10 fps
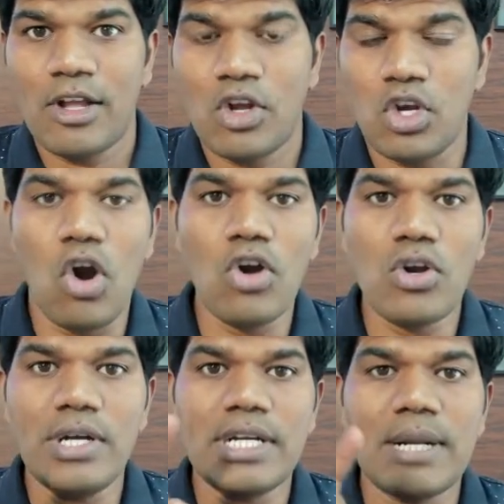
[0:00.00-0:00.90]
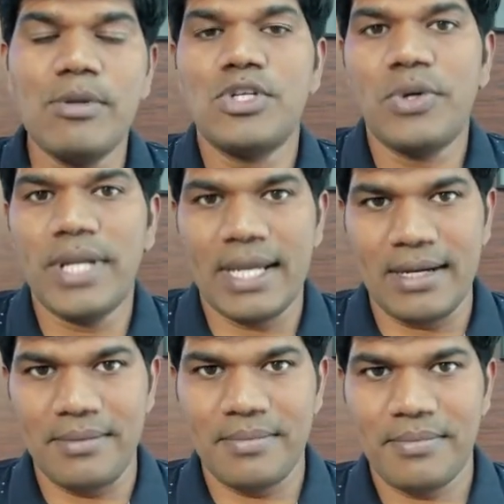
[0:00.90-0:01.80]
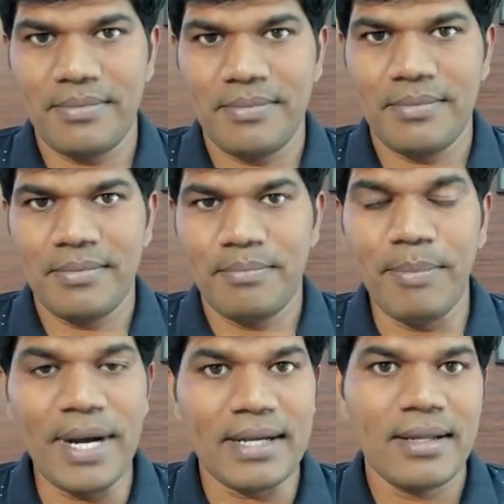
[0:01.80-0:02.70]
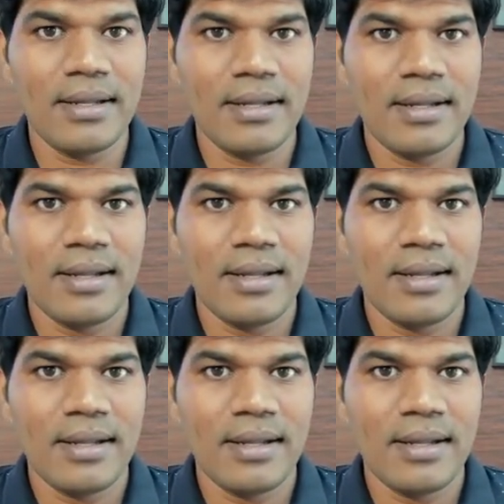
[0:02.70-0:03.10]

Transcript: not on troubleshooting it. But